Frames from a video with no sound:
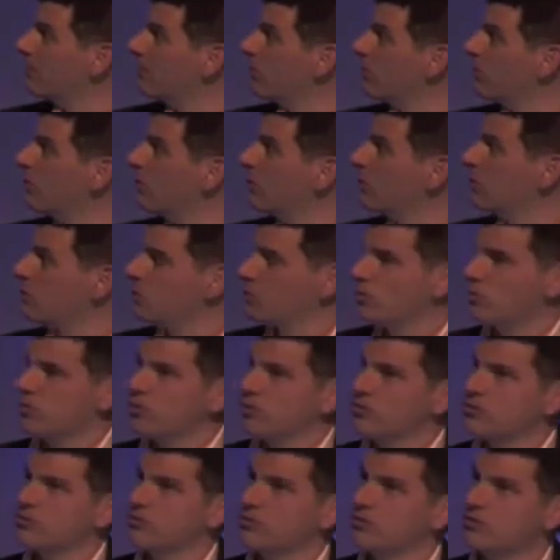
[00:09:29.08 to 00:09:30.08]
which
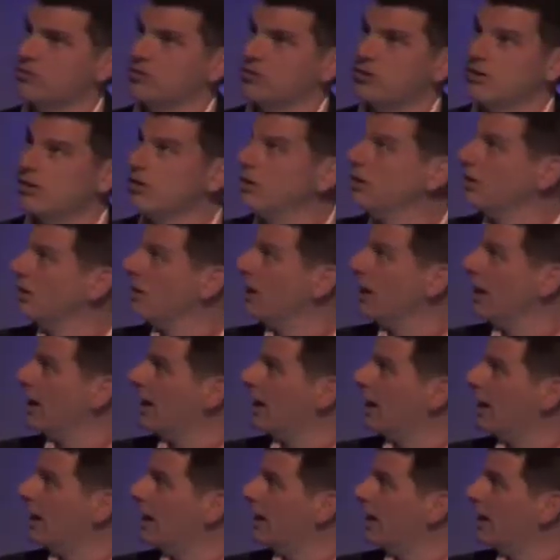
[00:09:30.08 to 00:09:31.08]
was
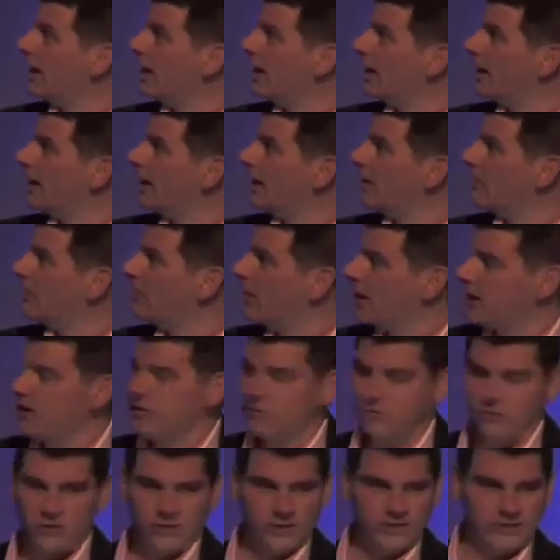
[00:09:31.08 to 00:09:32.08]

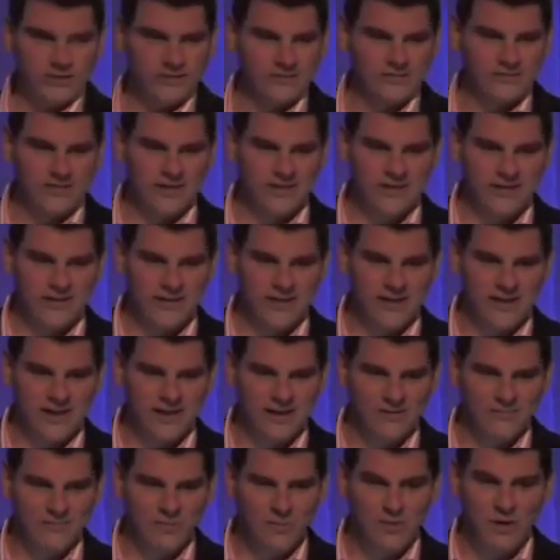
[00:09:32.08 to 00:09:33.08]
painful
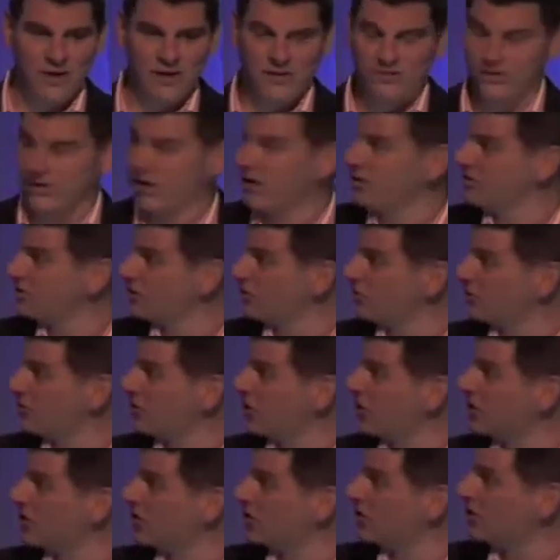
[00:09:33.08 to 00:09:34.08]
and quite cathartic for
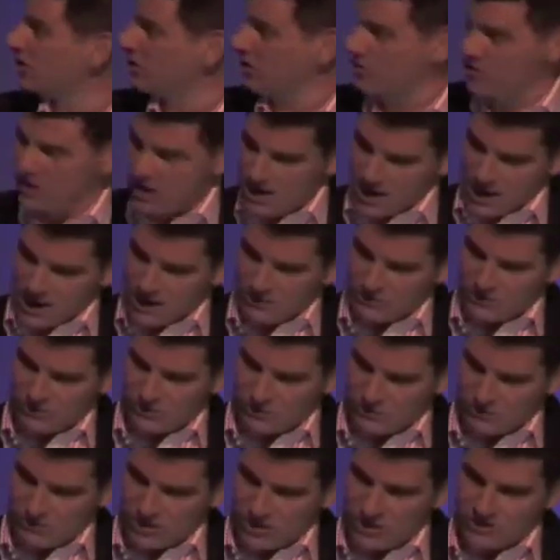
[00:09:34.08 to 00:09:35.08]
us actually. So it was a
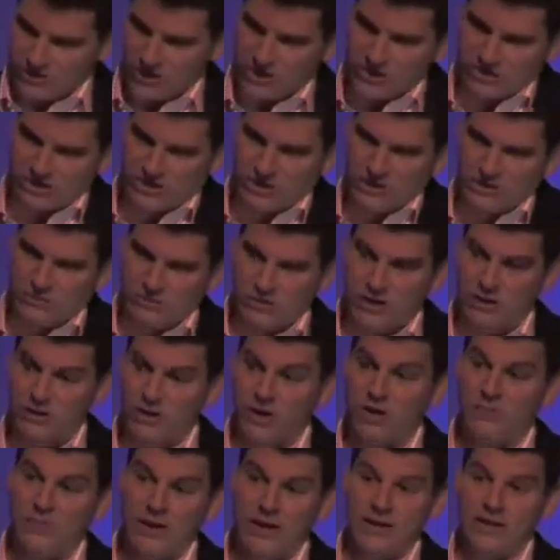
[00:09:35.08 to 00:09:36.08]
sort of realisation that it's really
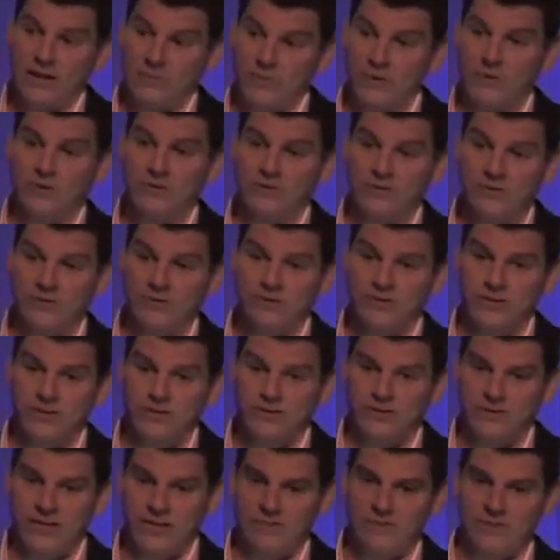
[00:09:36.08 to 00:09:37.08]
not about the box.
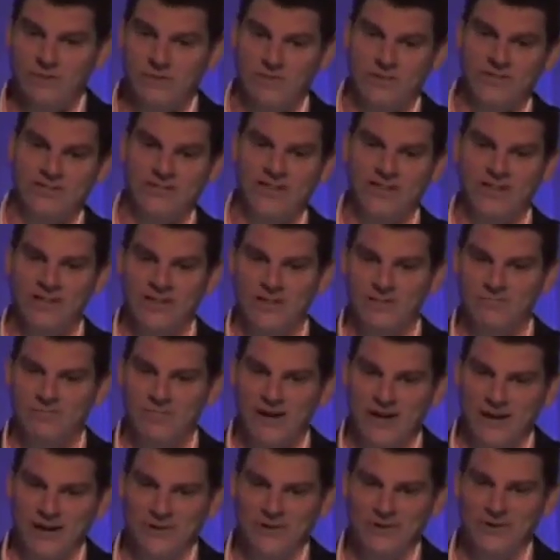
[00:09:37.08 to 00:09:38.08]
So having spent 10 years
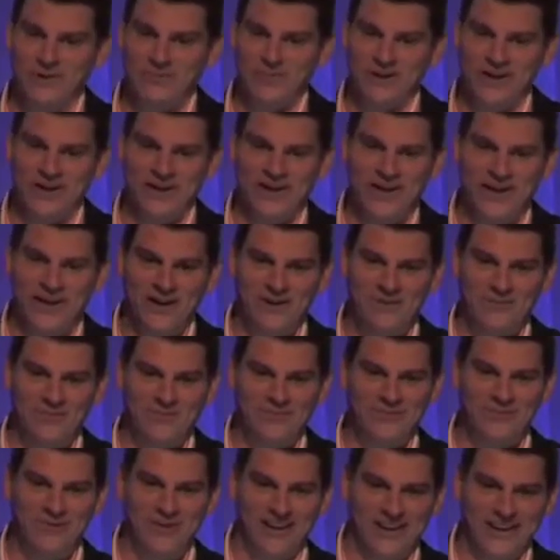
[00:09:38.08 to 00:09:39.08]
banging on about how
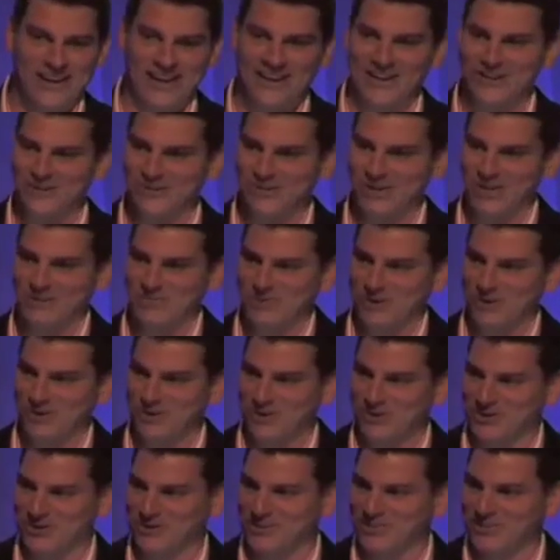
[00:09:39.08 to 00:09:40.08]
great electronic
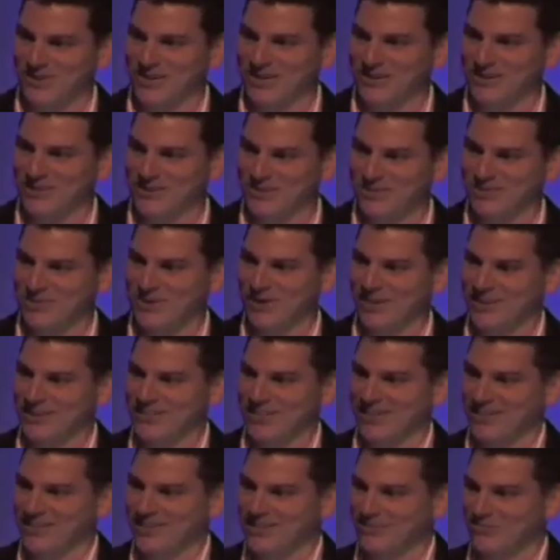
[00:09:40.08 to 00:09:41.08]
boxes can be in the supply
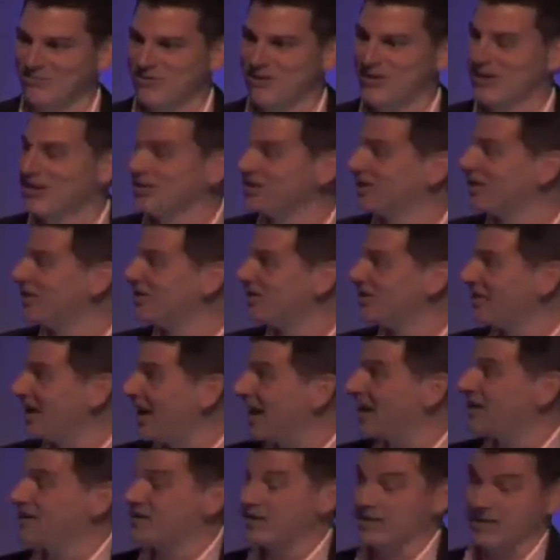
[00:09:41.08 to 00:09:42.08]
chain, this realisation
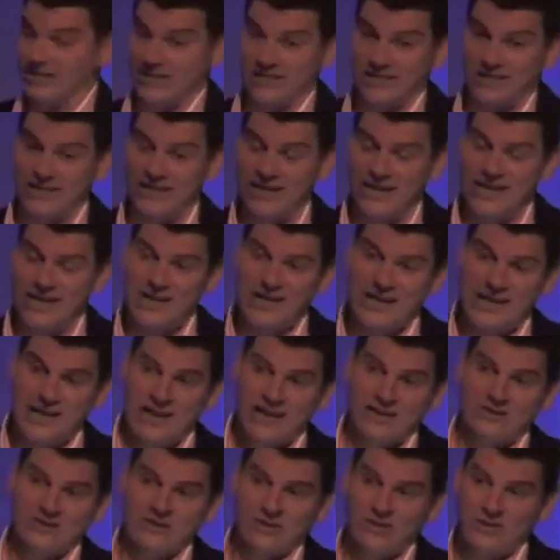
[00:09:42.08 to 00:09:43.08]
actually
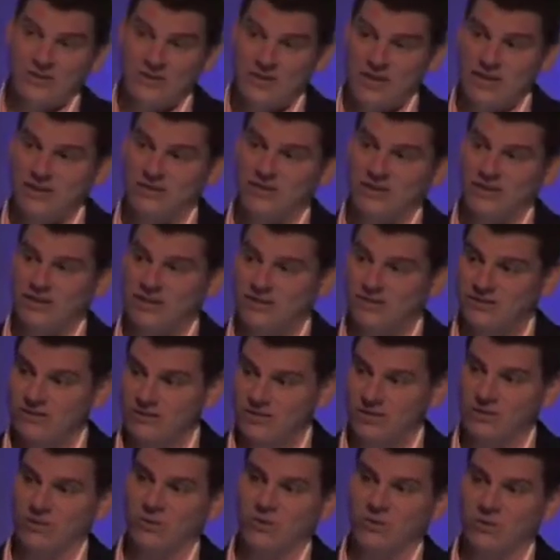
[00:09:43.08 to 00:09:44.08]
it's got nothing to
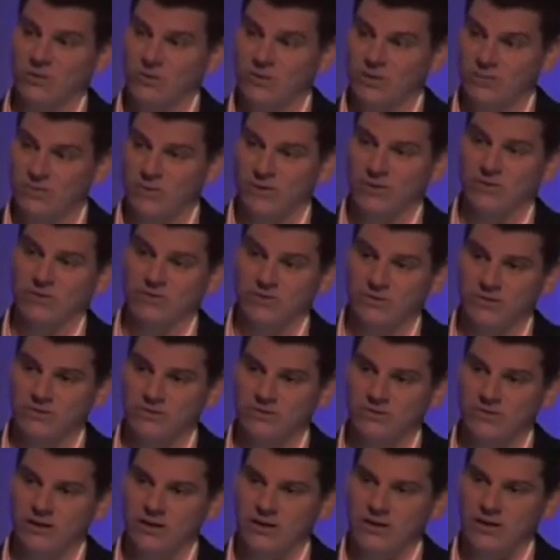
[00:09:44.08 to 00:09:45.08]
do with the
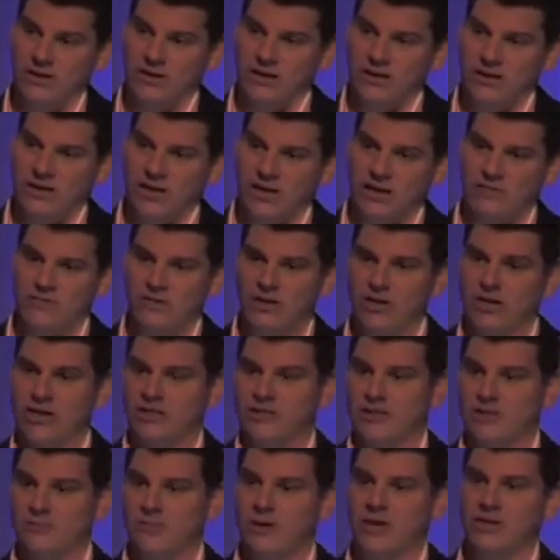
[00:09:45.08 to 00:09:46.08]
box. If you look at
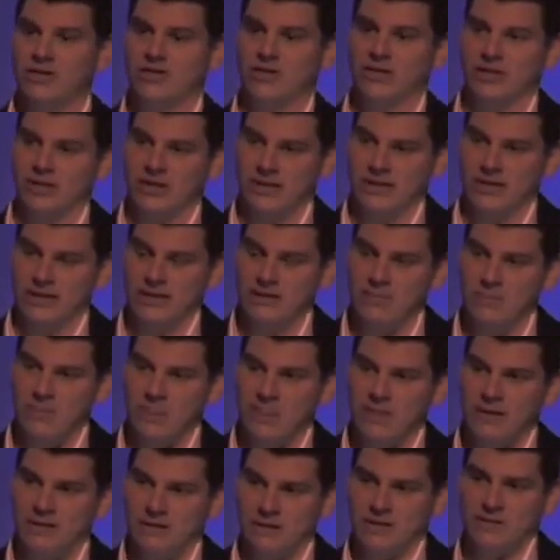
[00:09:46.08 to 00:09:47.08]
it dispassionately,
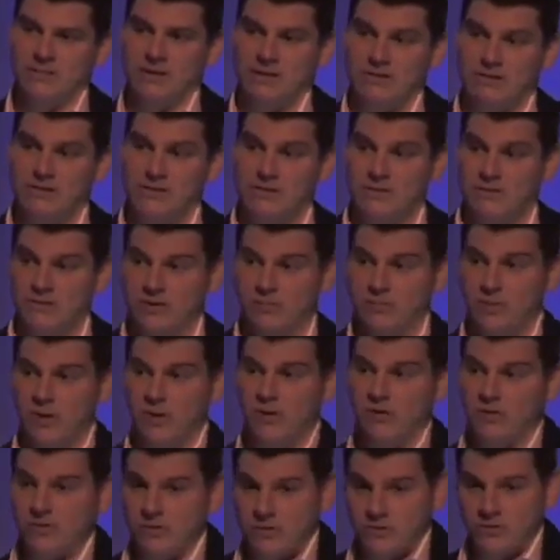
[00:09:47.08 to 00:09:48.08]
it doesn't matter whether it's a
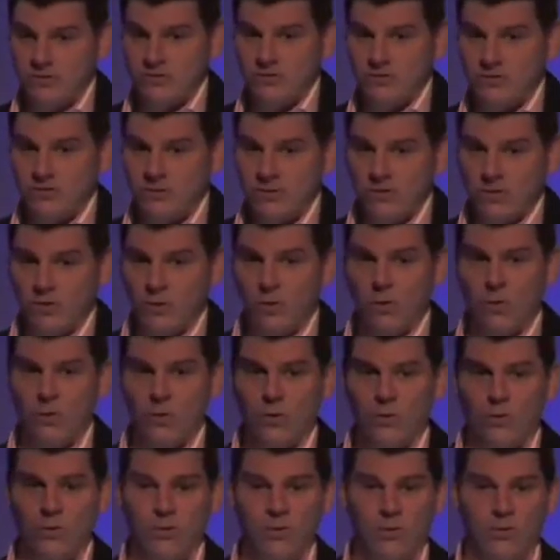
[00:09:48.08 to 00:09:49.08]
box
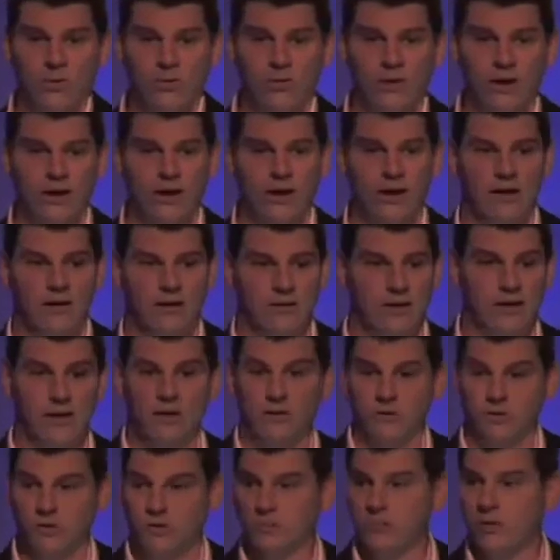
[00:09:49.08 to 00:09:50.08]
or the
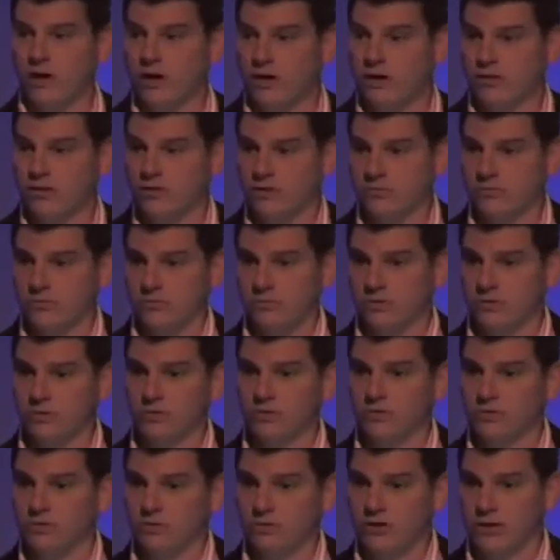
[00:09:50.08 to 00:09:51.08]
local spa
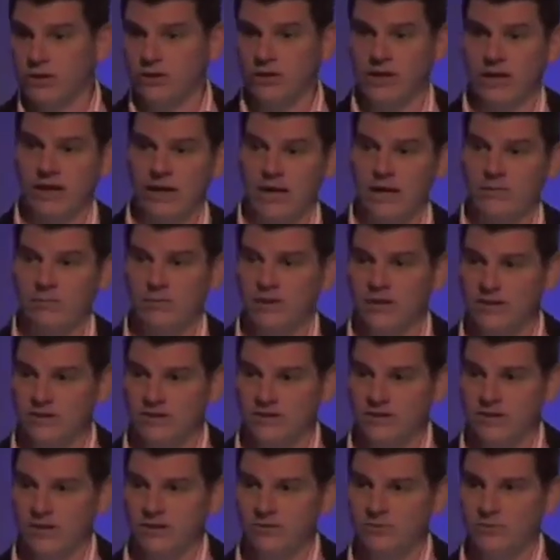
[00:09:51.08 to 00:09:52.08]
store, the Collect Plus
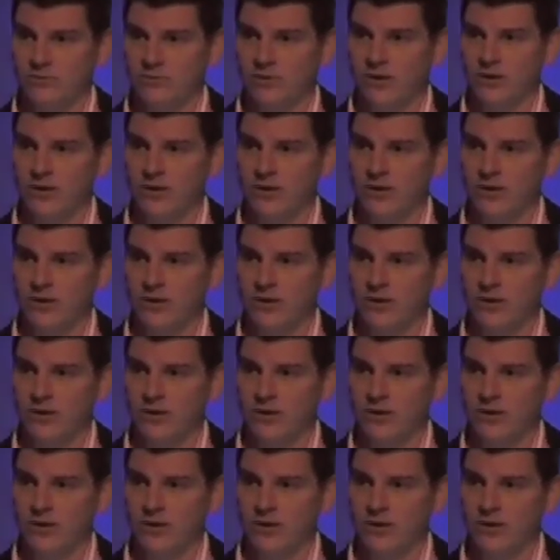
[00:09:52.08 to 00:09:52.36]
stuff.